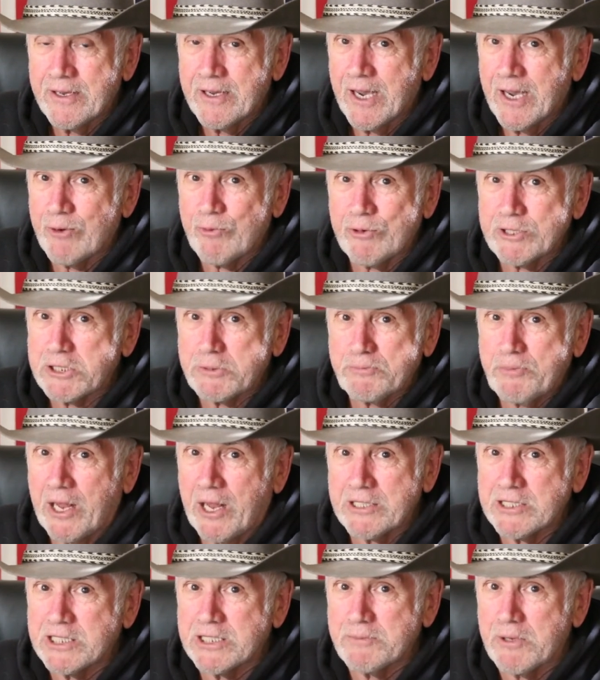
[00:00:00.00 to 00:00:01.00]
a
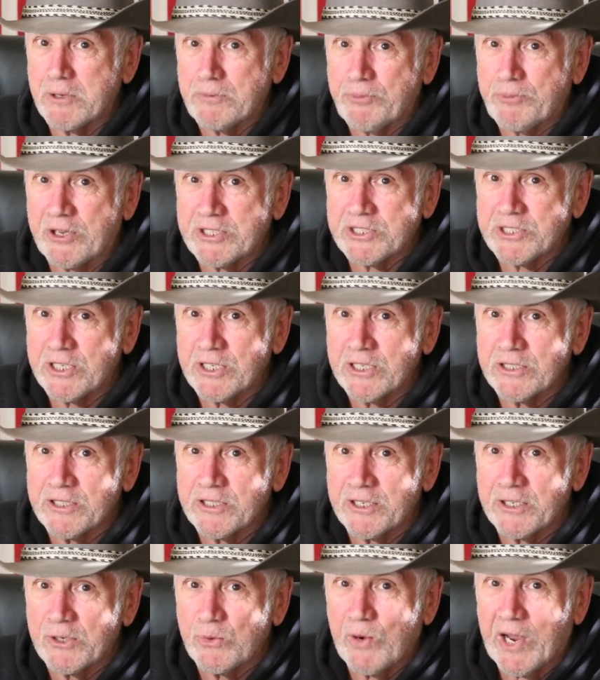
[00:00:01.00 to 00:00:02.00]
responsible president
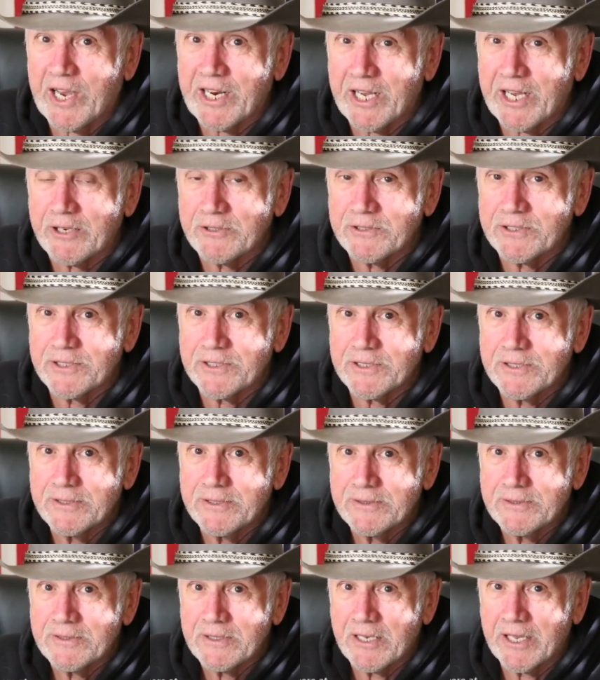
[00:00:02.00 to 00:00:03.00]
in the White House
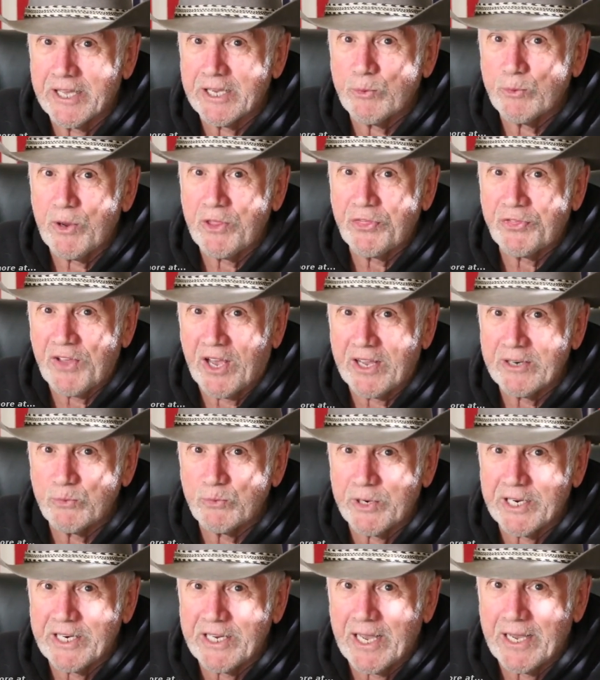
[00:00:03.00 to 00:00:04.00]
like we thought
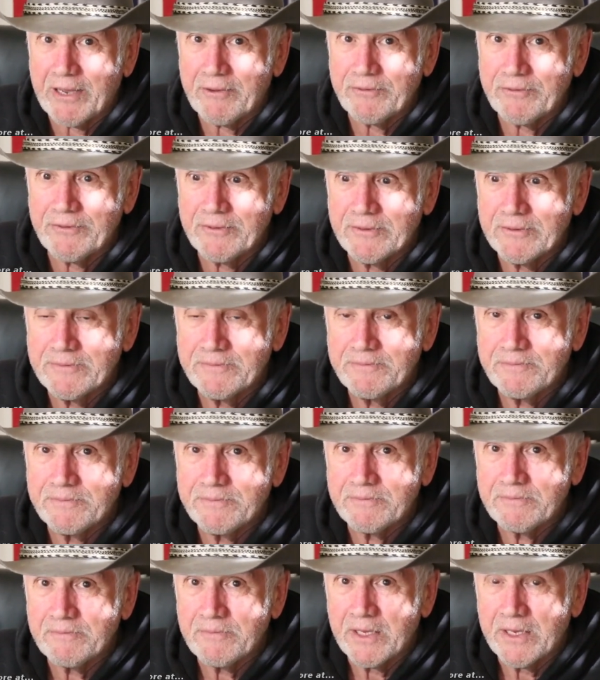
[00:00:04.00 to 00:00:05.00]
we'd have.
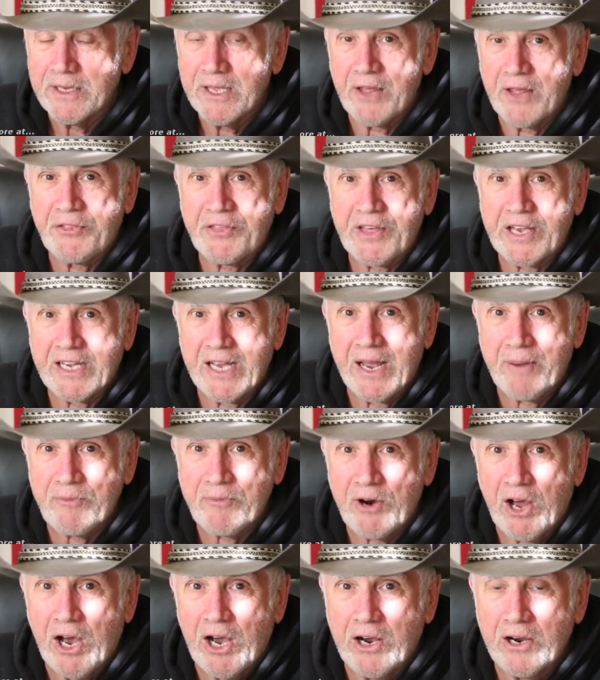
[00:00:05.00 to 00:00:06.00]
You think I'm
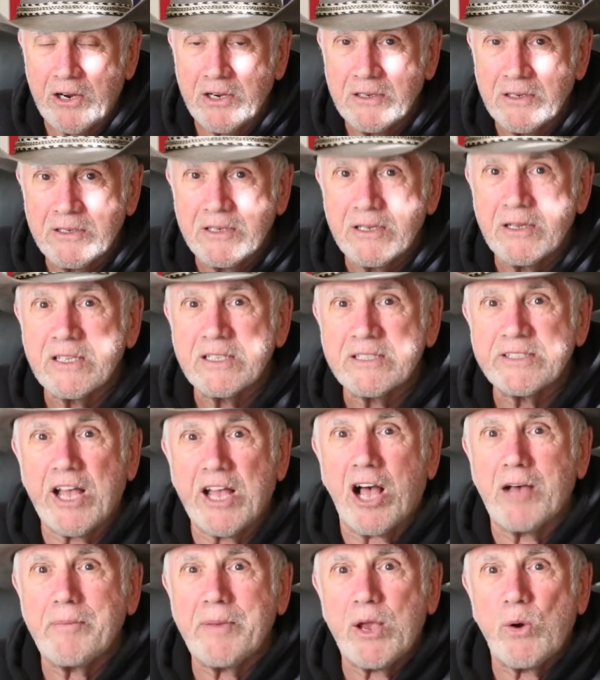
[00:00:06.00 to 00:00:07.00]
wrong?
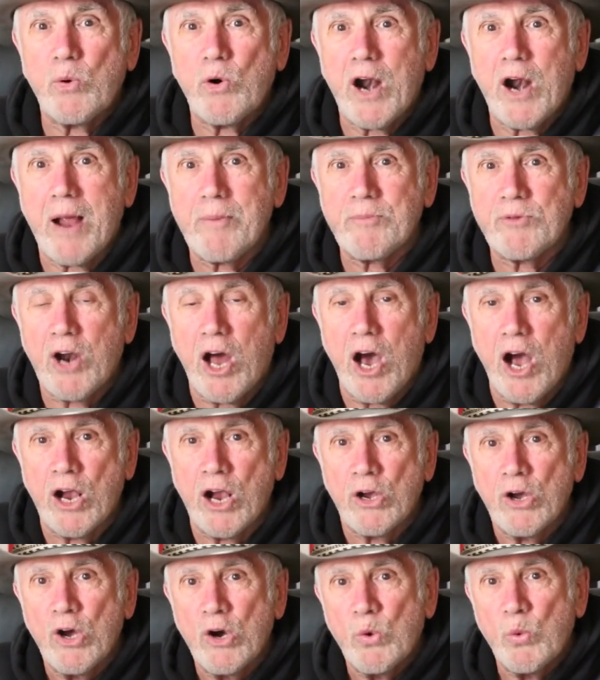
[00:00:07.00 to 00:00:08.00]
Tell me where I'm
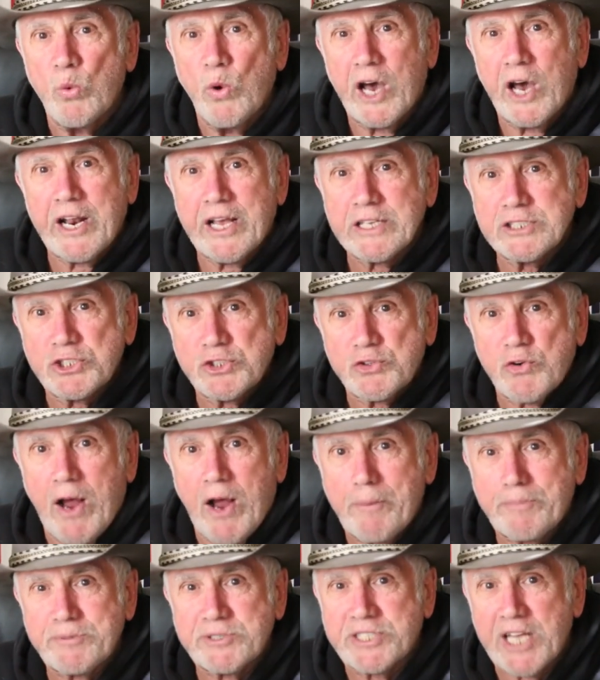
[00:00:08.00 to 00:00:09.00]
wrong. What has
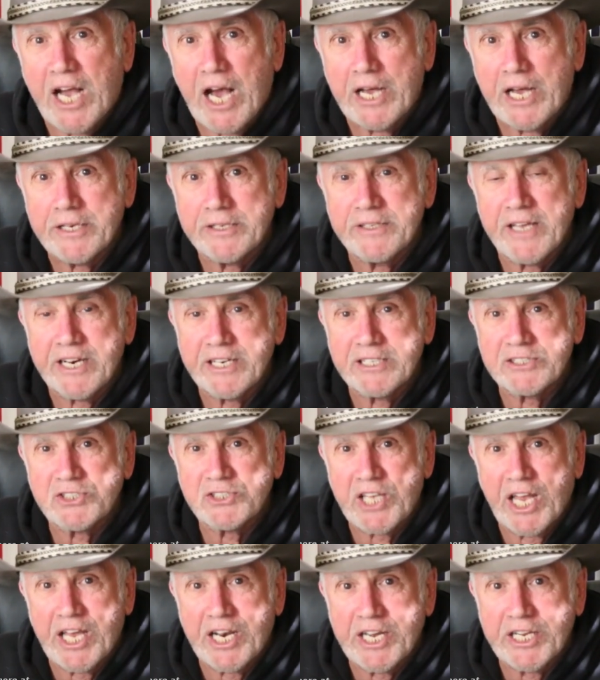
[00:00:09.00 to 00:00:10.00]
Trump done that he
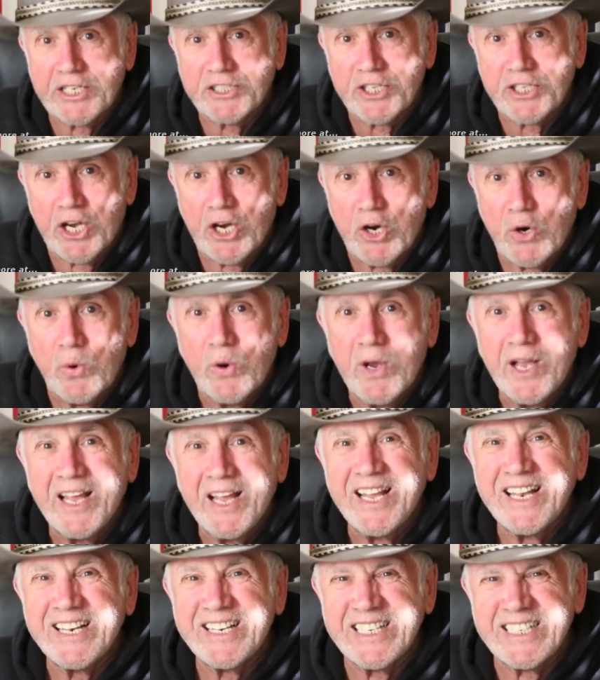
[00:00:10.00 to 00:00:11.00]
said he'd do?
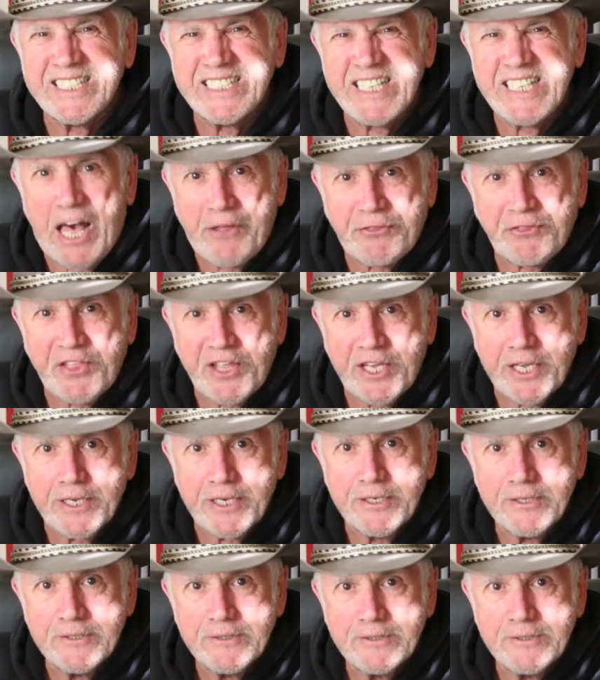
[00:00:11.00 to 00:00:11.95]
Nothing.